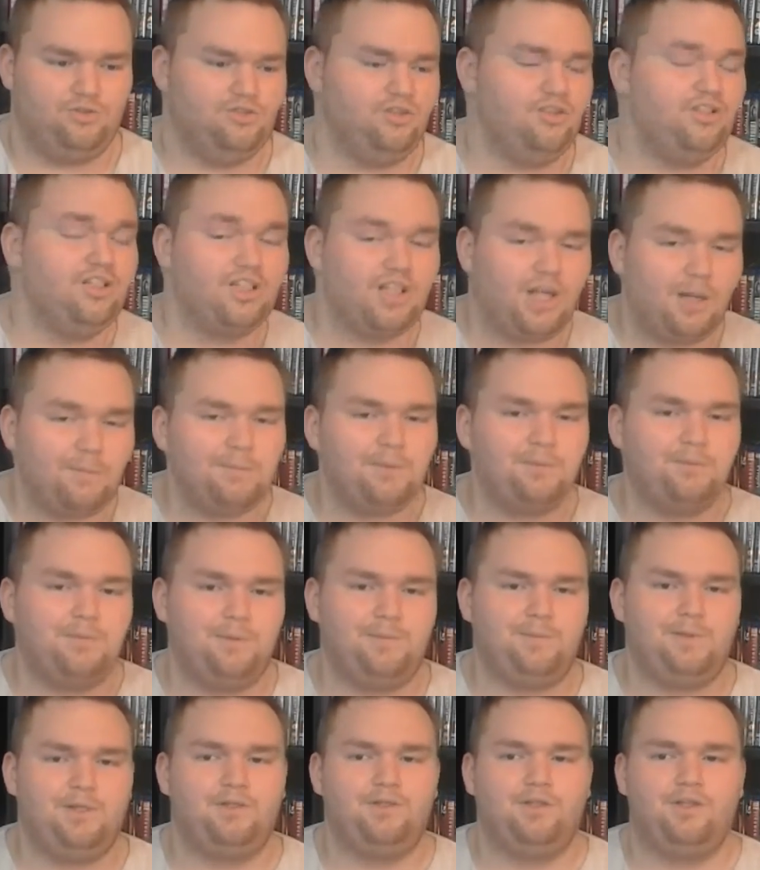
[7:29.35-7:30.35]
There's only a couple of
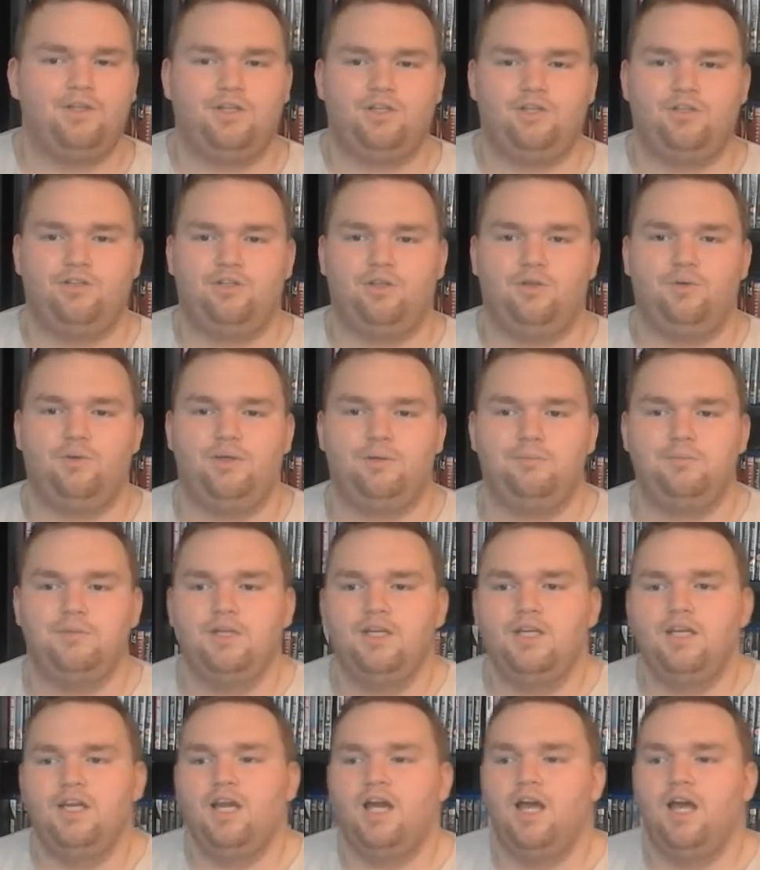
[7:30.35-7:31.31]
people I know that can do him.